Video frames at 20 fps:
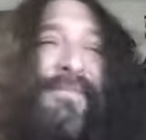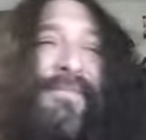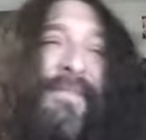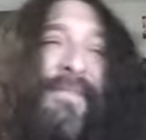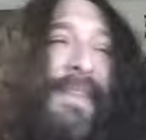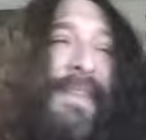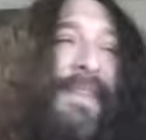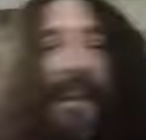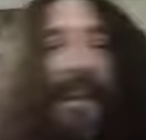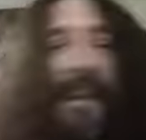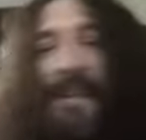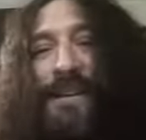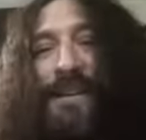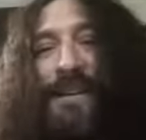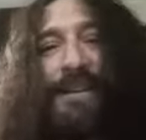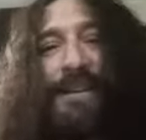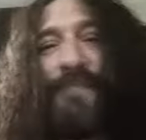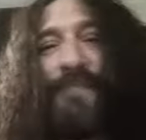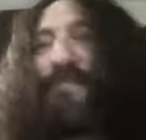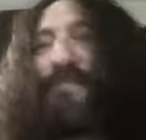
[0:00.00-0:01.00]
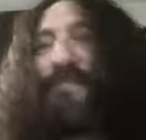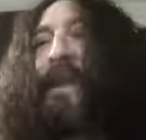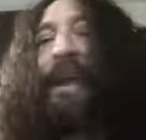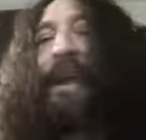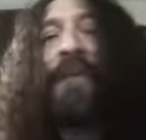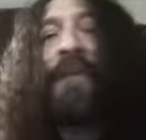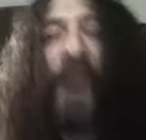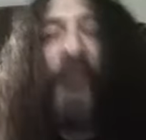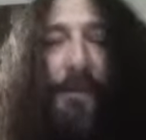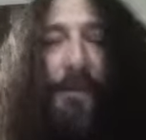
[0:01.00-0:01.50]
You just,
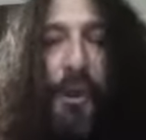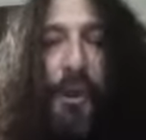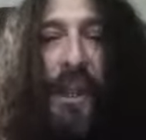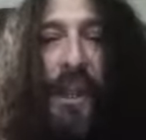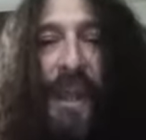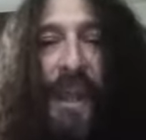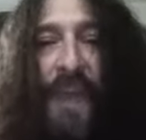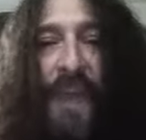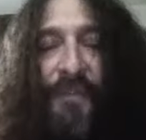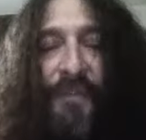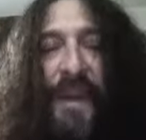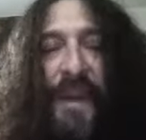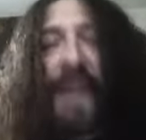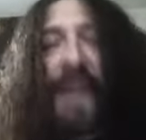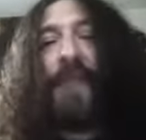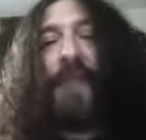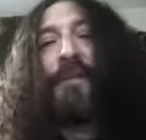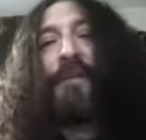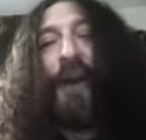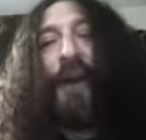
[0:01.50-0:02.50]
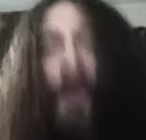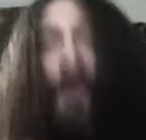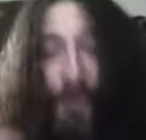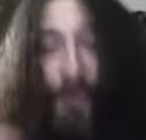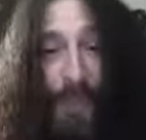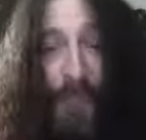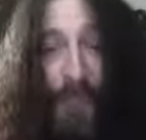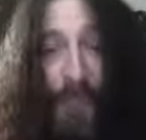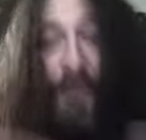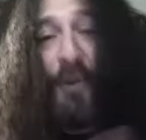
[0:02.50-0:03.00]
if I'm going to laugh at it, other
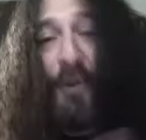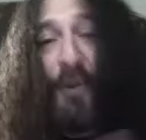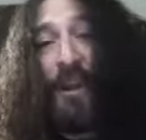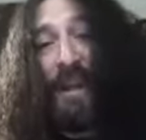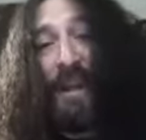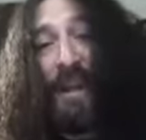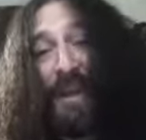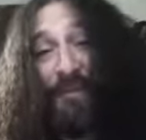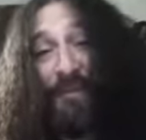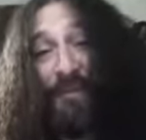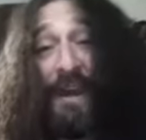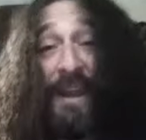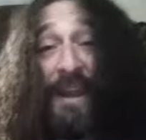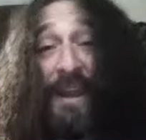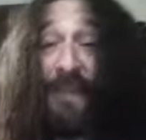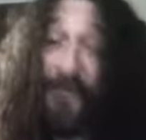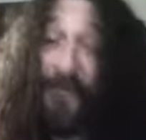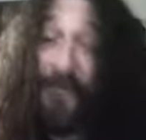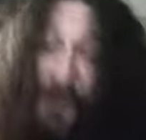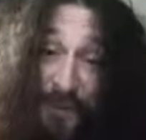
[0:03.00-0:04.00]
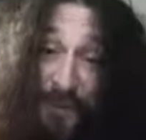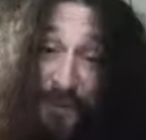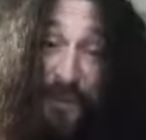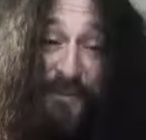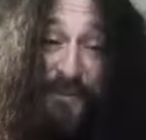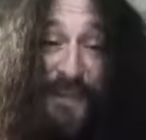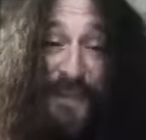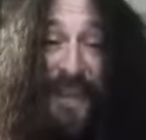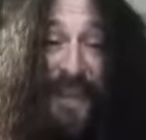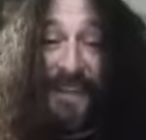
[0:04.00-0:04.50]
people are going to laugh at it. You know what I'm
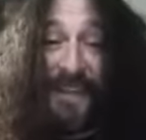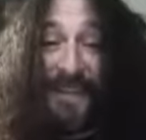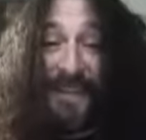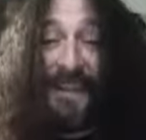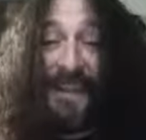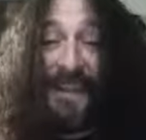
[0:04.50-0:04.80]
saying?